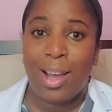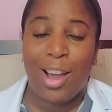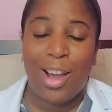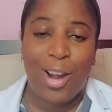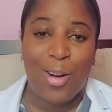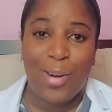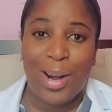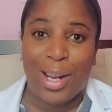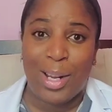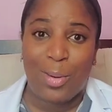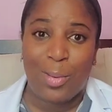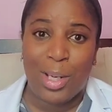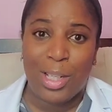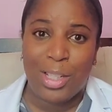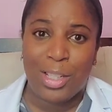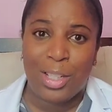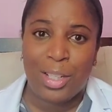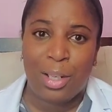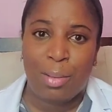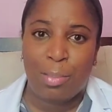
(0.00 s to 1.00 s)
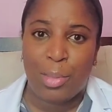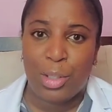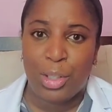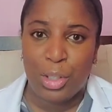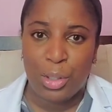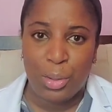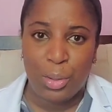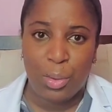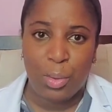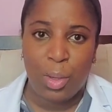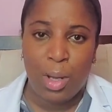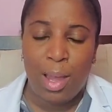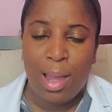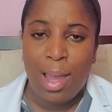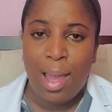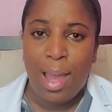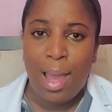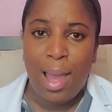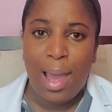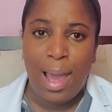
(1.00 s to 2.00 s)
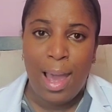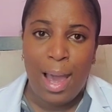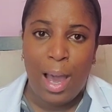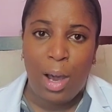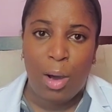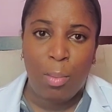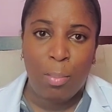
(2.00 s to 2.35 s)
All right, question number 2. How